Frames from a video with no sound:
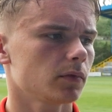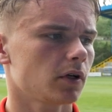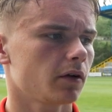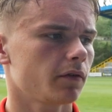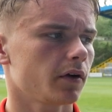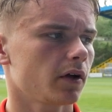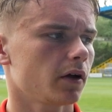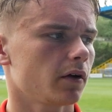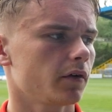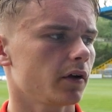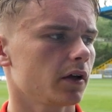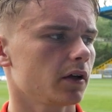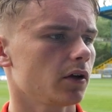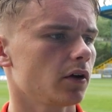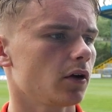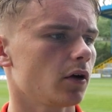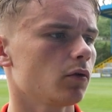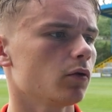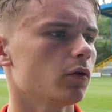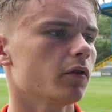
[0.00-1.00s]
think you
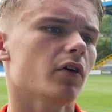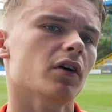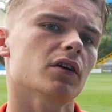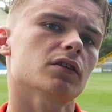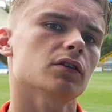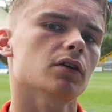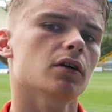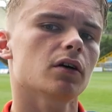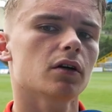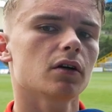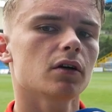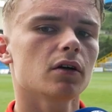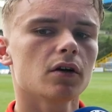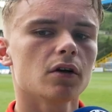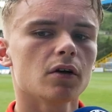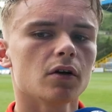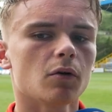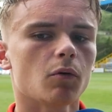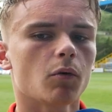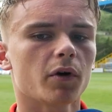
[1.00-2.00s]
know, all of us are
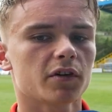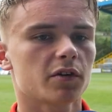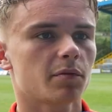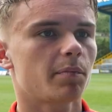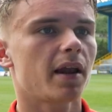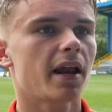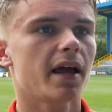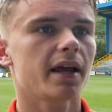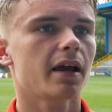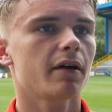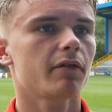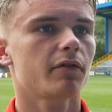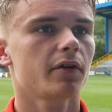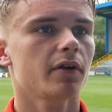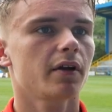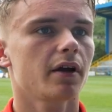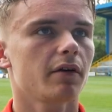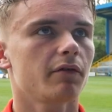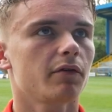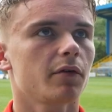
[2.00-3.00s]
wanting to play
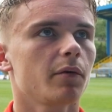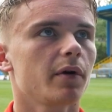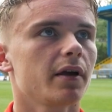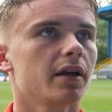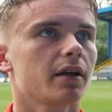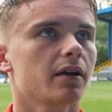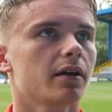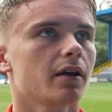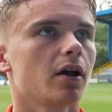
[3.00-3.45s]
every week.